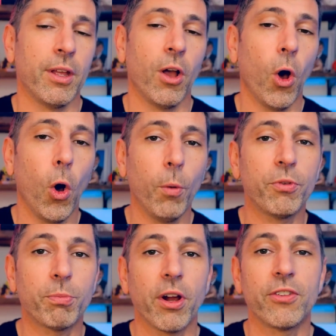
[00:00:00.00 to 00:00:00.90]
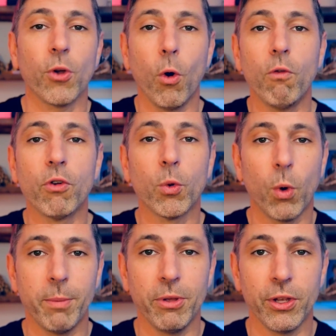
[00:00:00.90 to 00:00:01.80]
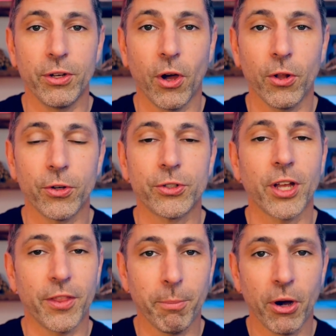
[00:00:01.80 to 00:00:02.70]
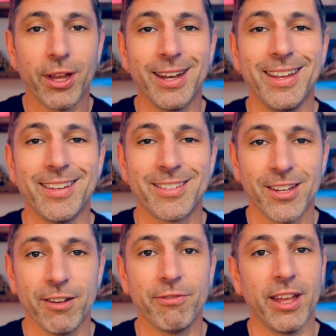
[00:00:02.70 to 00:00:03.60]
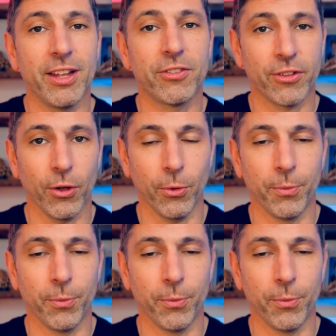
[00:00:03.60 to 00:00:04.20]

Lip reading: Homes priced over $1 million, the market is tough and slow.